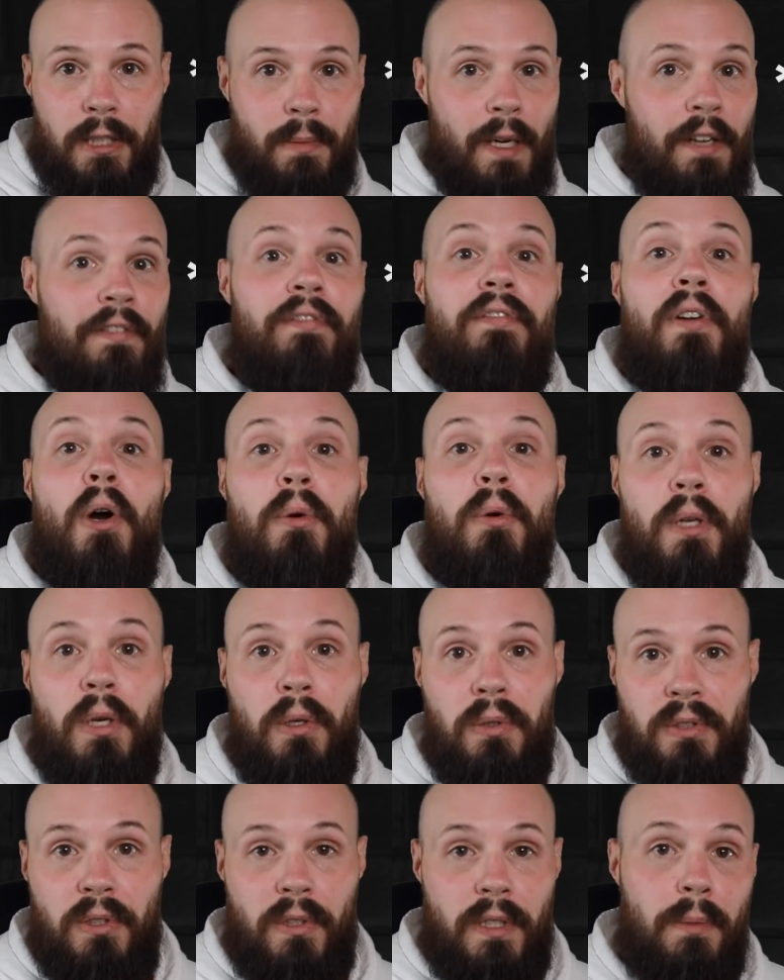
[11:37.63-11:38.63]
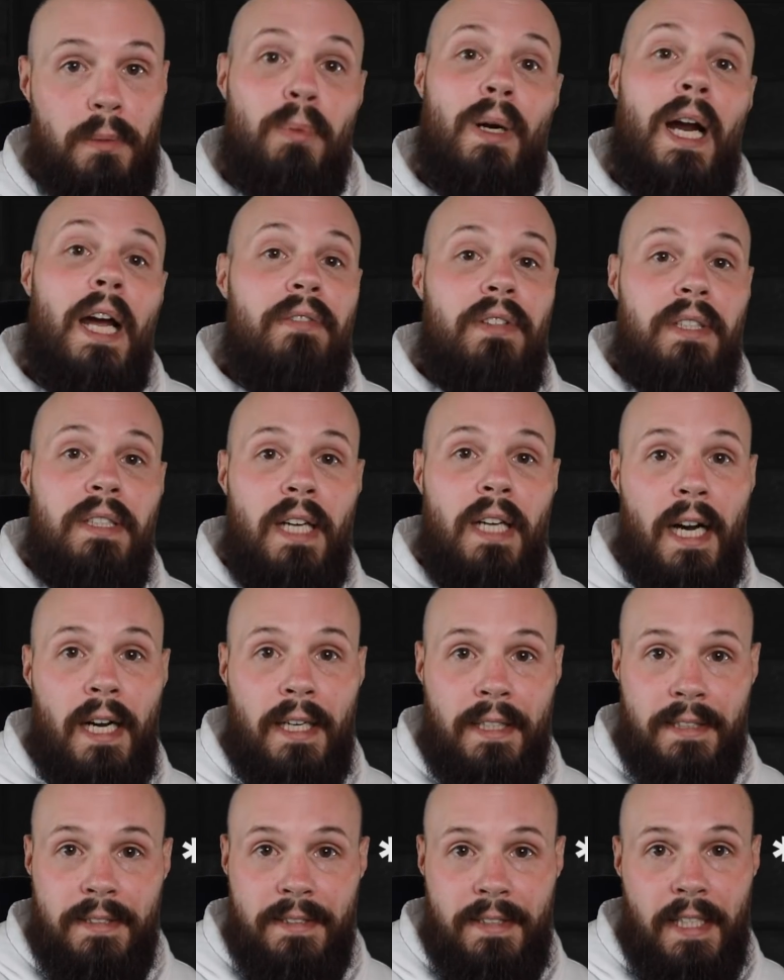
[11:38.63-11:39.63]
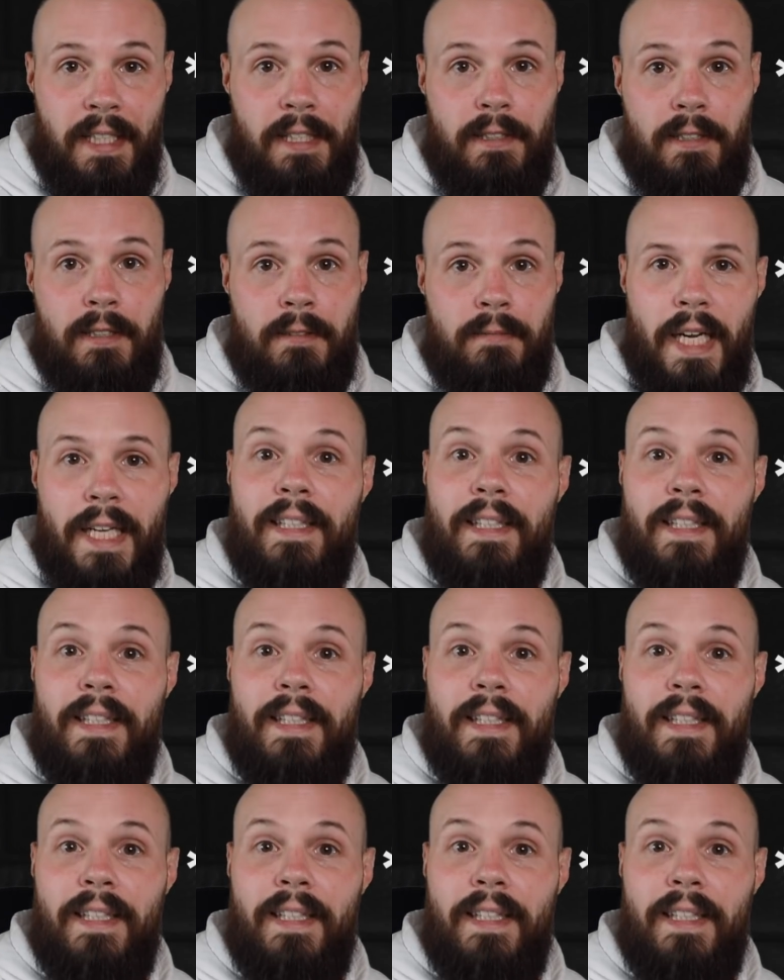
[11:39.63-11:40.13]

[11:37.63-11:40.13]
My photos are in a private uh, container.